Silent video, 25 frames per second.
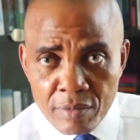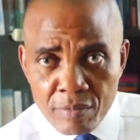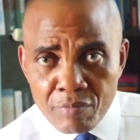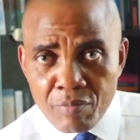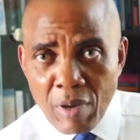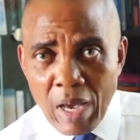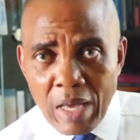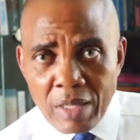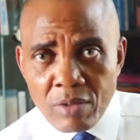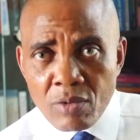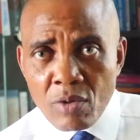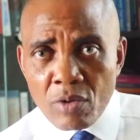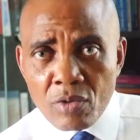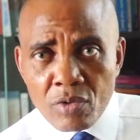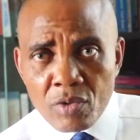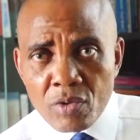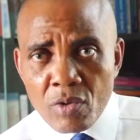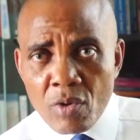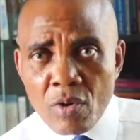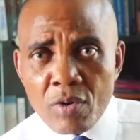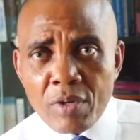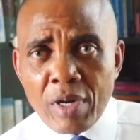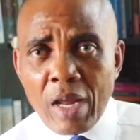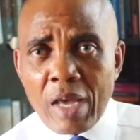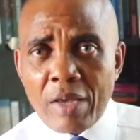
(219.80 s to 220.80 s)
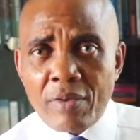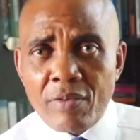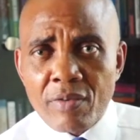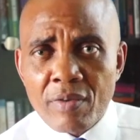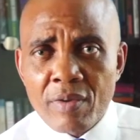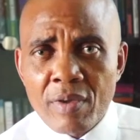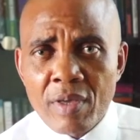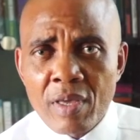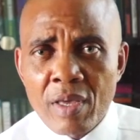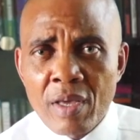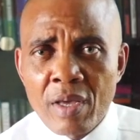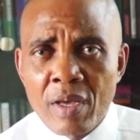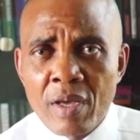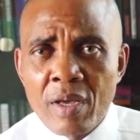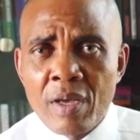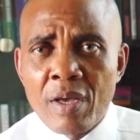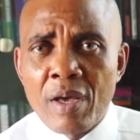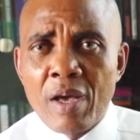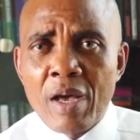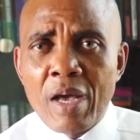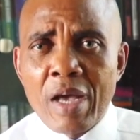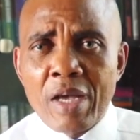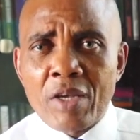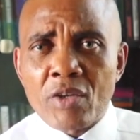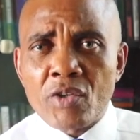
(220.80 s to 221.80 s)
by those owners.
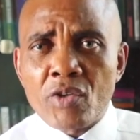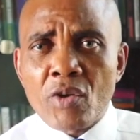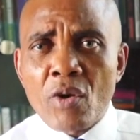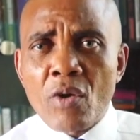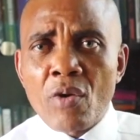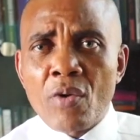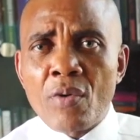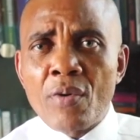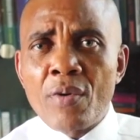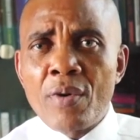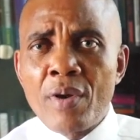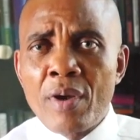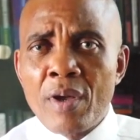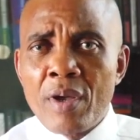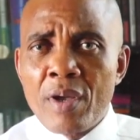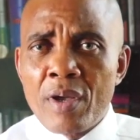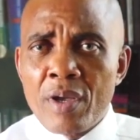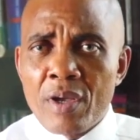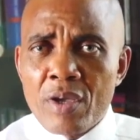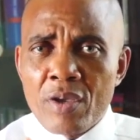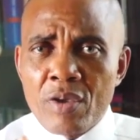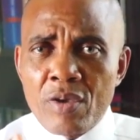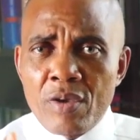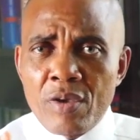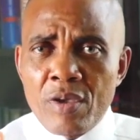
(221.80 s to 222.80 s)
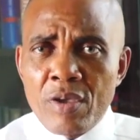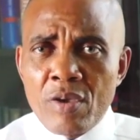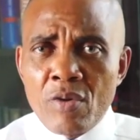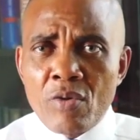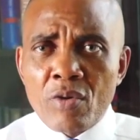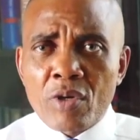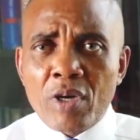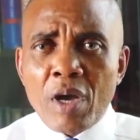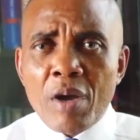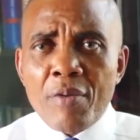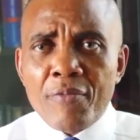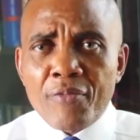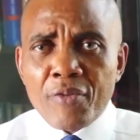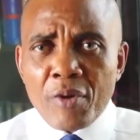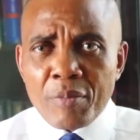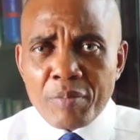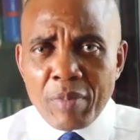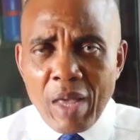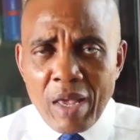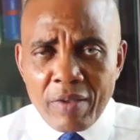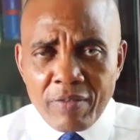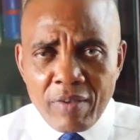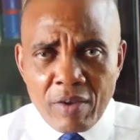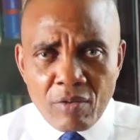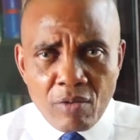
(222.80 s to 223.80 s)
And so you come from
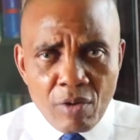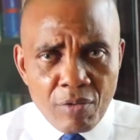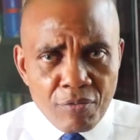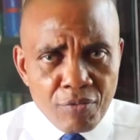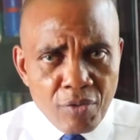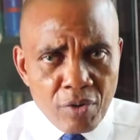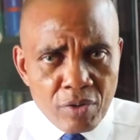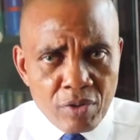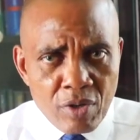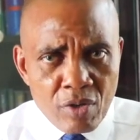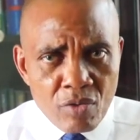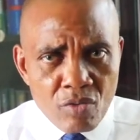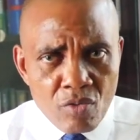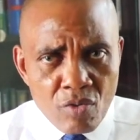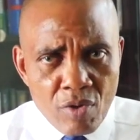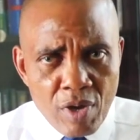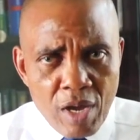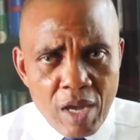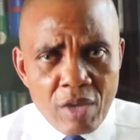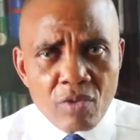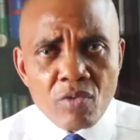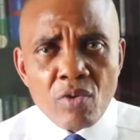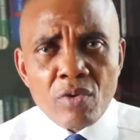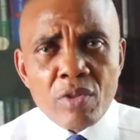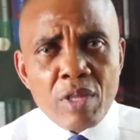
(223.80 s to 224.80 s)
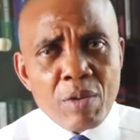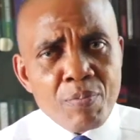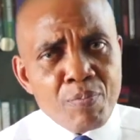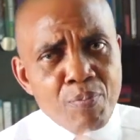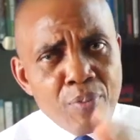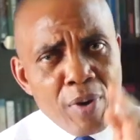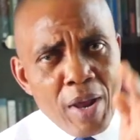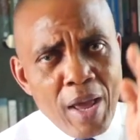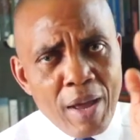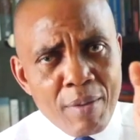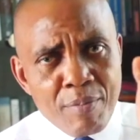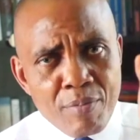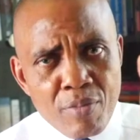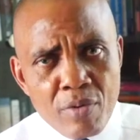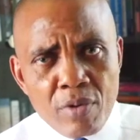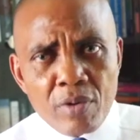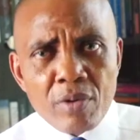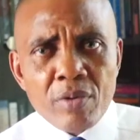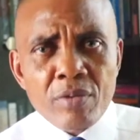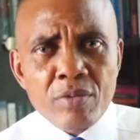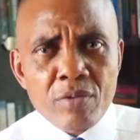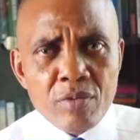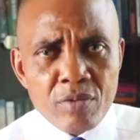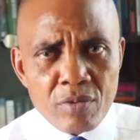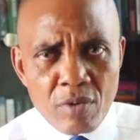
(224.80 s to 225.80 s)
that section 14.2a to the
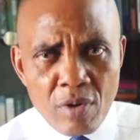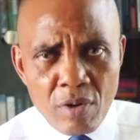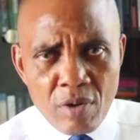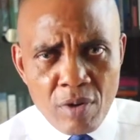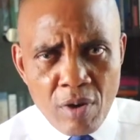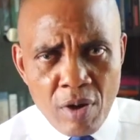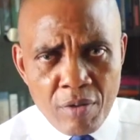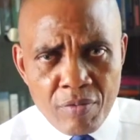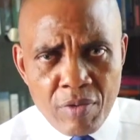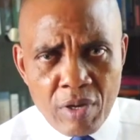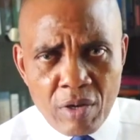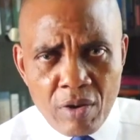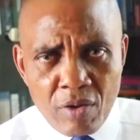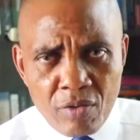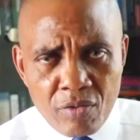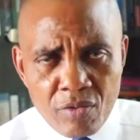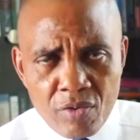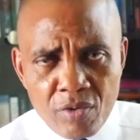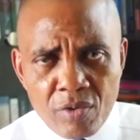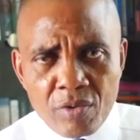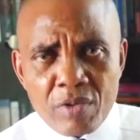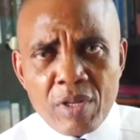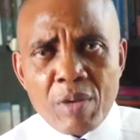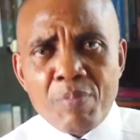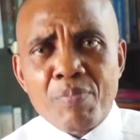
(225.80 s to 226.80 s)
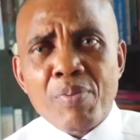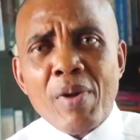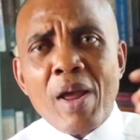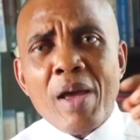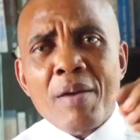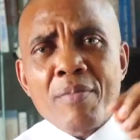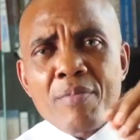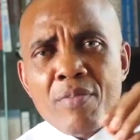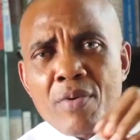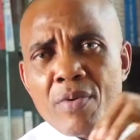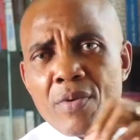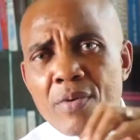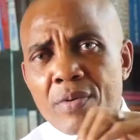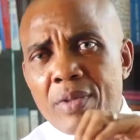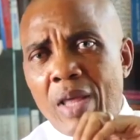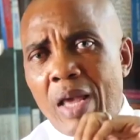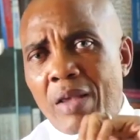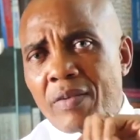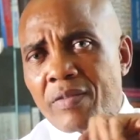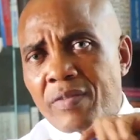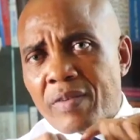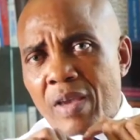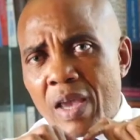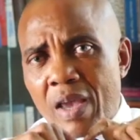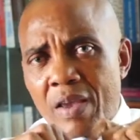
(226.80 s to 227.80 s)
preamble of the constitution, the preamble
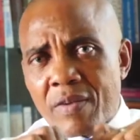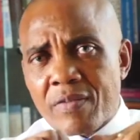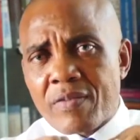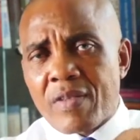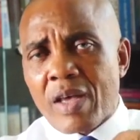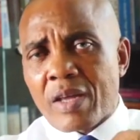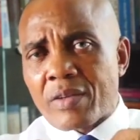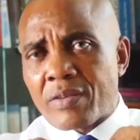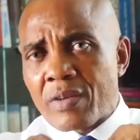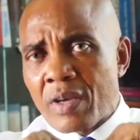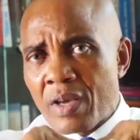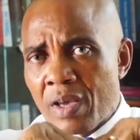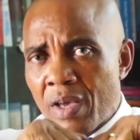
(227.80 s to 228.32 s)
that says that